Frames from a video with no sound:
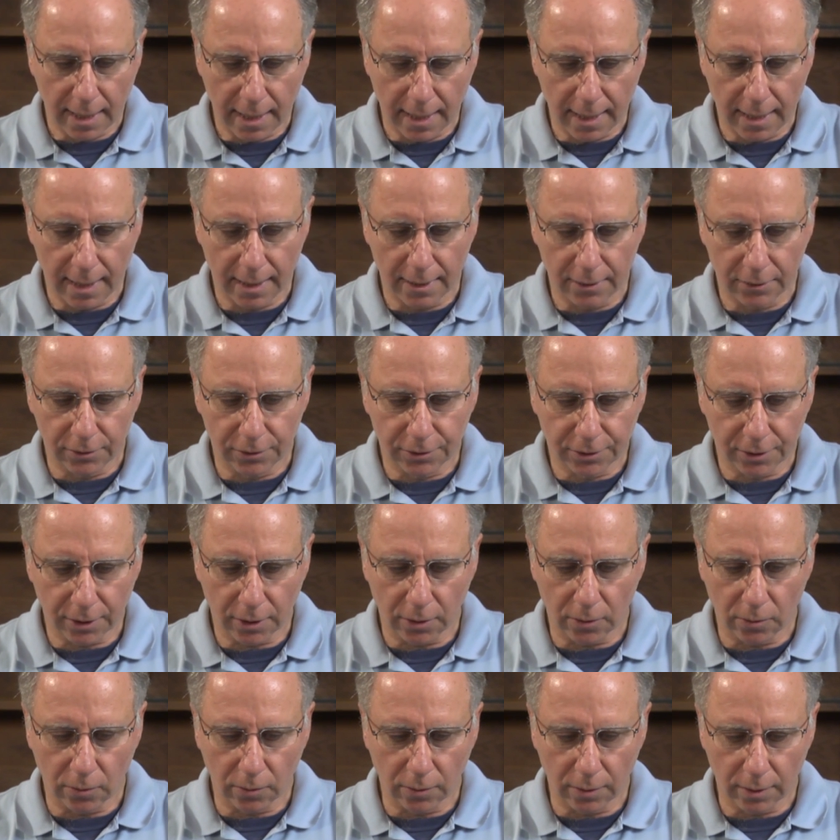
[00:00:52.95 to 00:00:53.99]
and
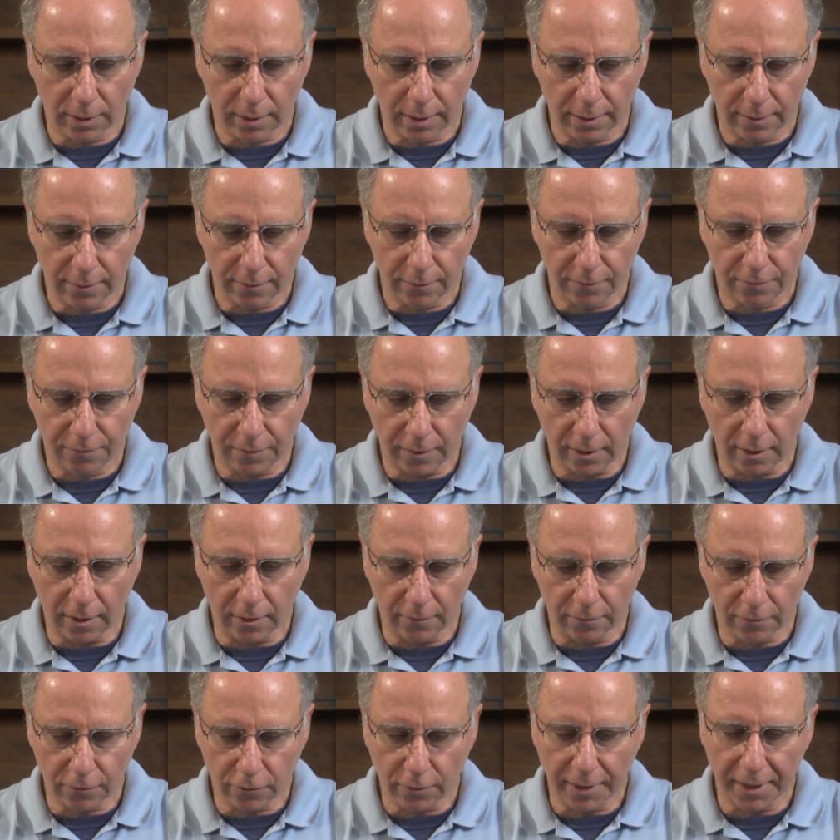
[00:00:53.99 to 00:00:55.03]
so
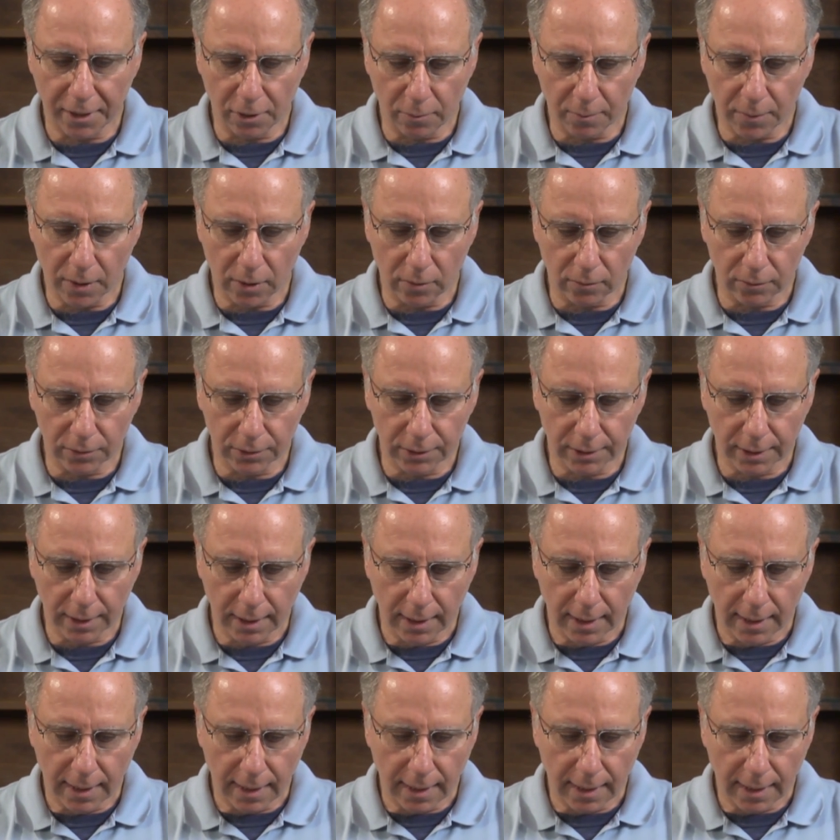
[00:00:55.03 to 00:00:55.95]
of cranial bones.